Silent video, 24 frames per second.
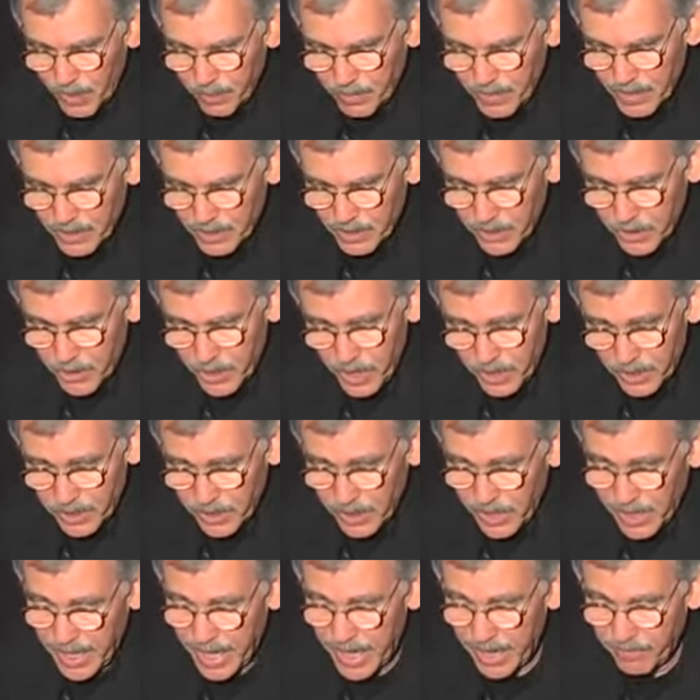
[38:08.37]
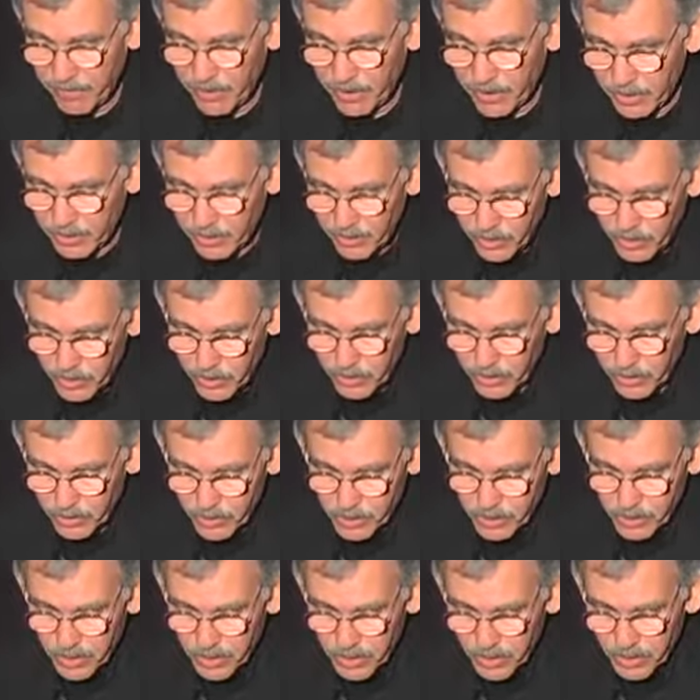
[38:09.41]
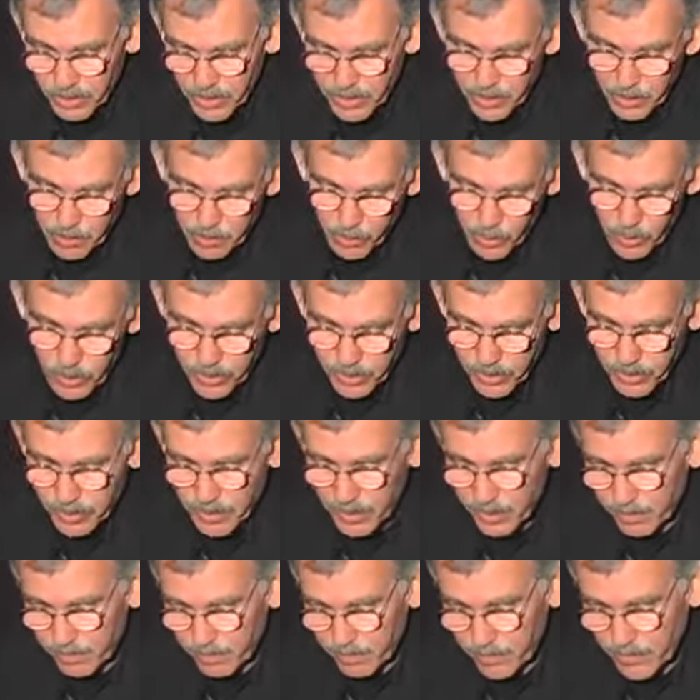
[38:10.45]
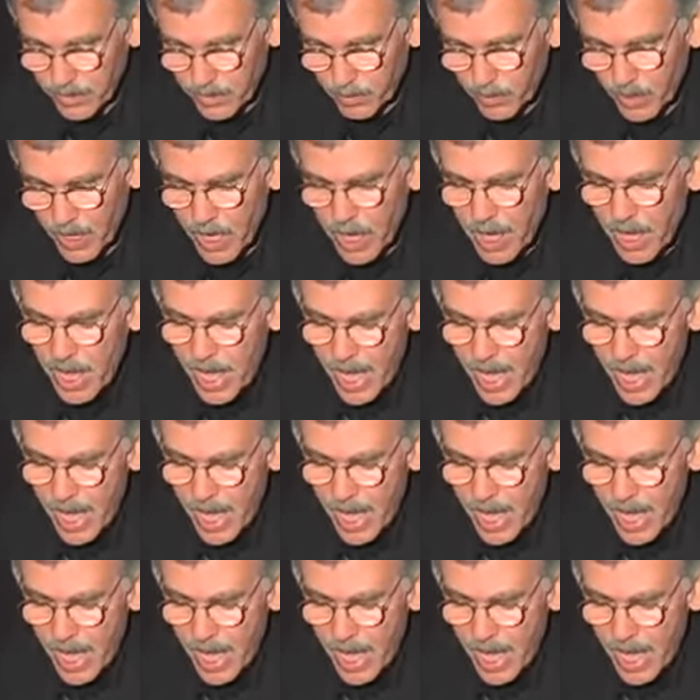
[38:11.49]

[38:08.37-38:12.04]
business jets that I haven't used in the book or somewhere.